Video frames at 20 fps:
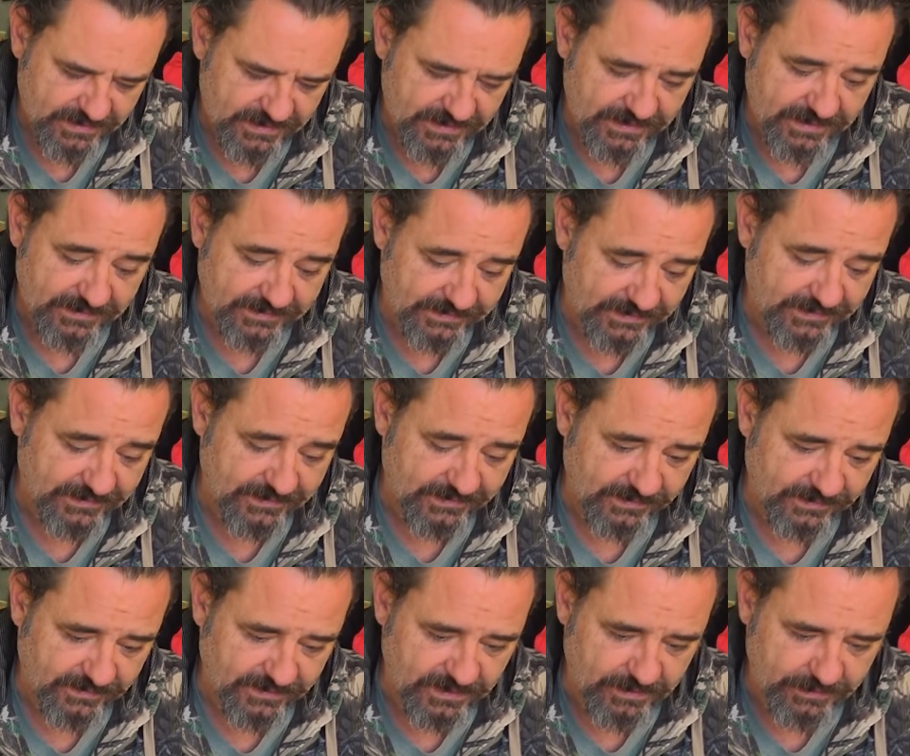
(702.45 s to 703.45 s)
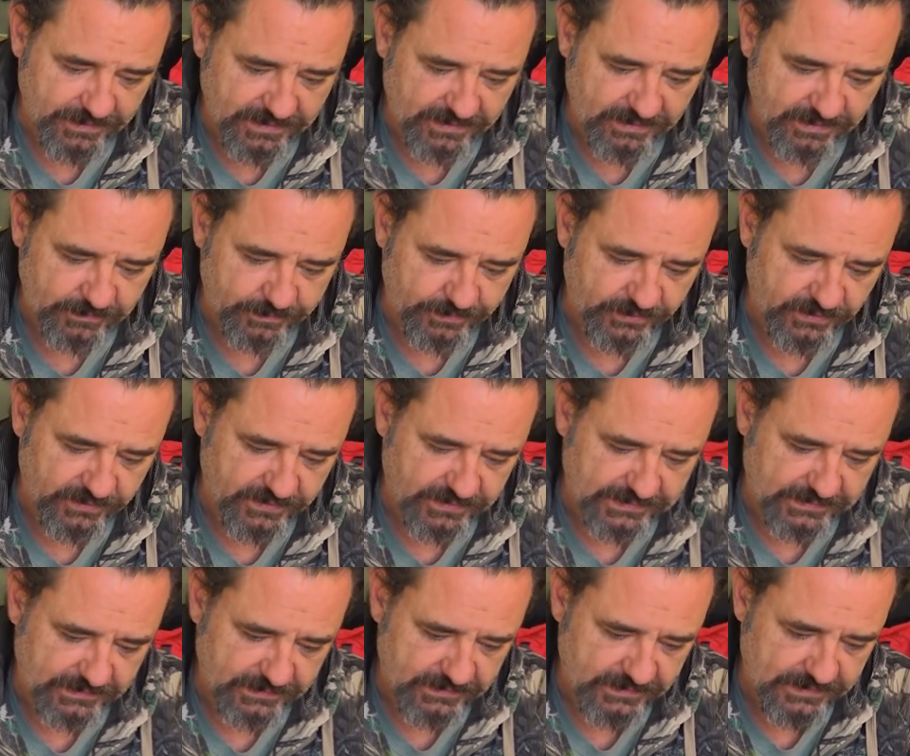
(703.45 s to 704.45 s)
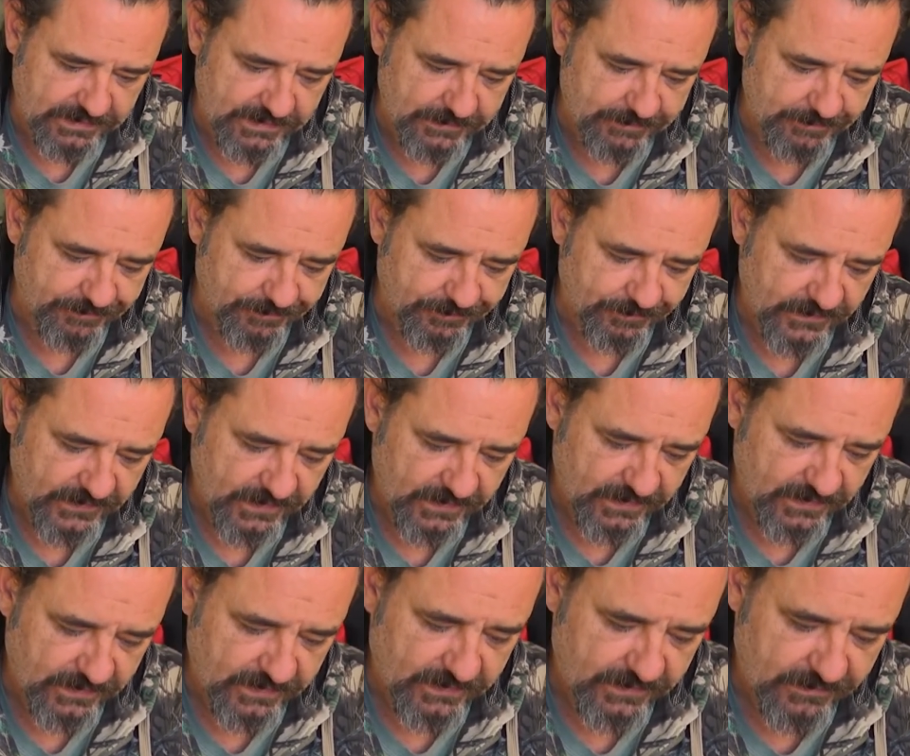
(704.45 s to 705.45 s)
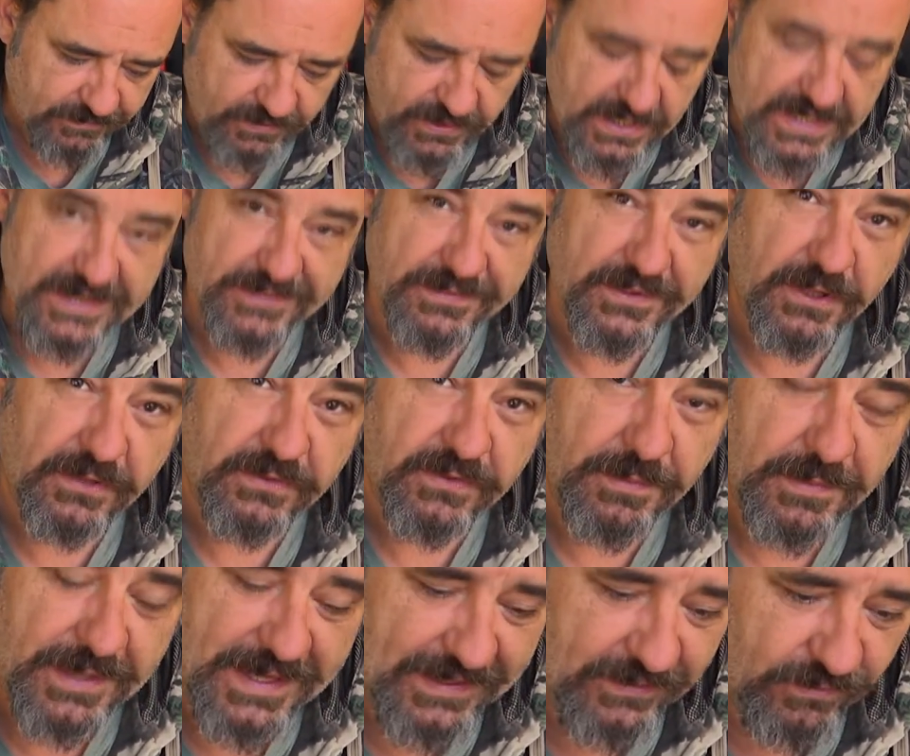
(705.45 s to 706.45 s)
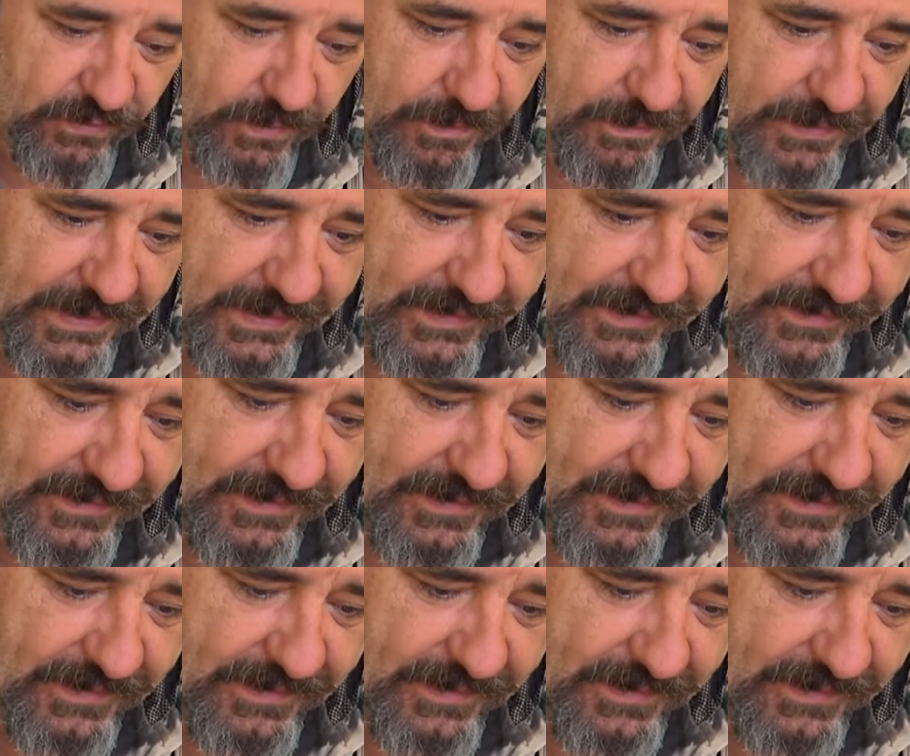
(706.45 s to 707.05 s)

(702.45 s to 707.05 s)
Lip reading: And I think this is going to be a little beauty. Very difficult to make swim baits,